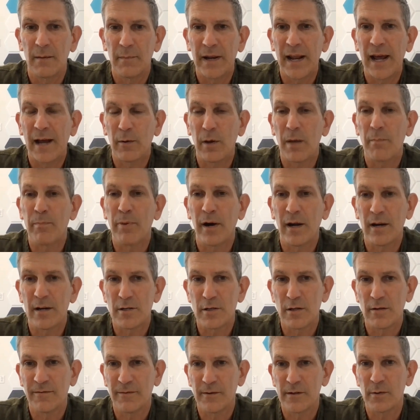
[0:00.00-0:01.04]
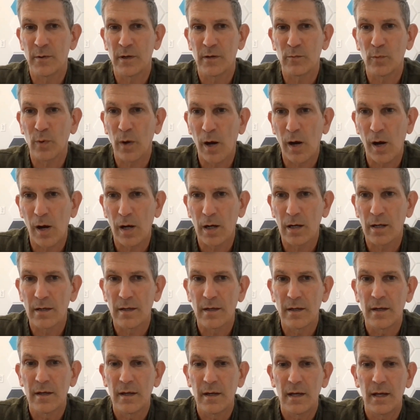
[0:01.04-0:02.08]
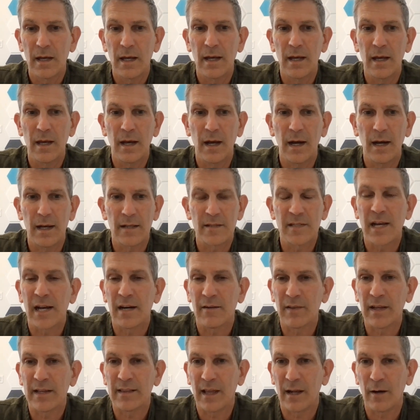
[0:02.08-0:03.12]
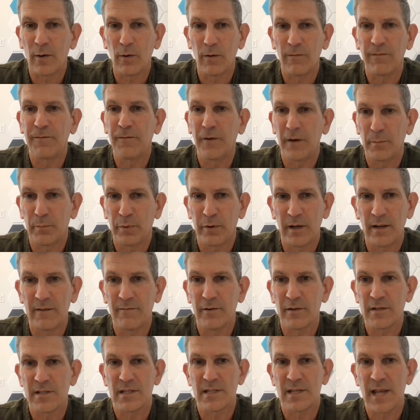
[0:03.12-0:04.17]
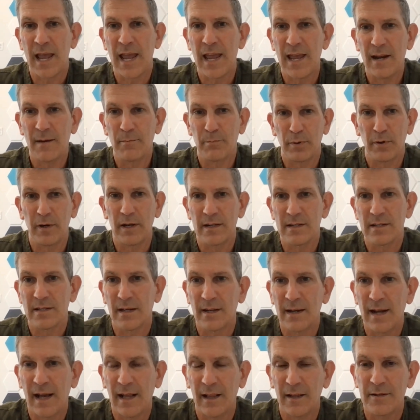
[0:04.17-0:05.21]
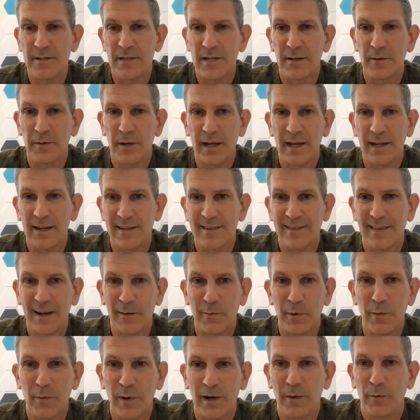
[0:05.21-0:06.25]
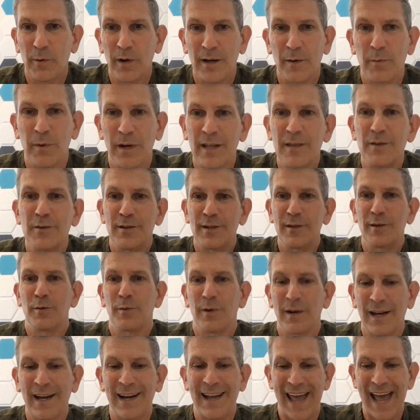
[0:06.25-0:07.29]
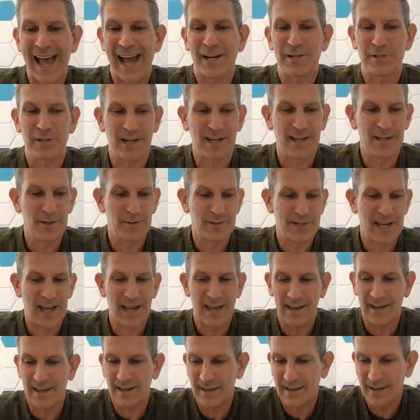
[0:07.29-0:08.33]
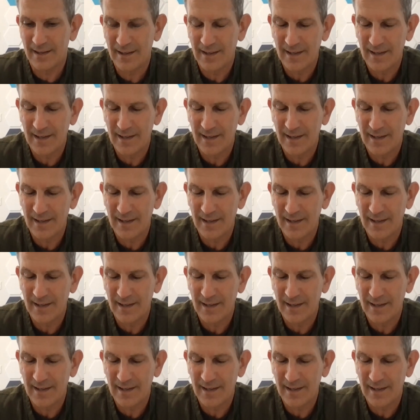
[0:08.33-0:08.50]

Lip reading: And how do I punish you for doing wrong? It's kind of like that whole footprint versus handprint analogy, right? It's like we want to, what can you do? What kind of action can you take?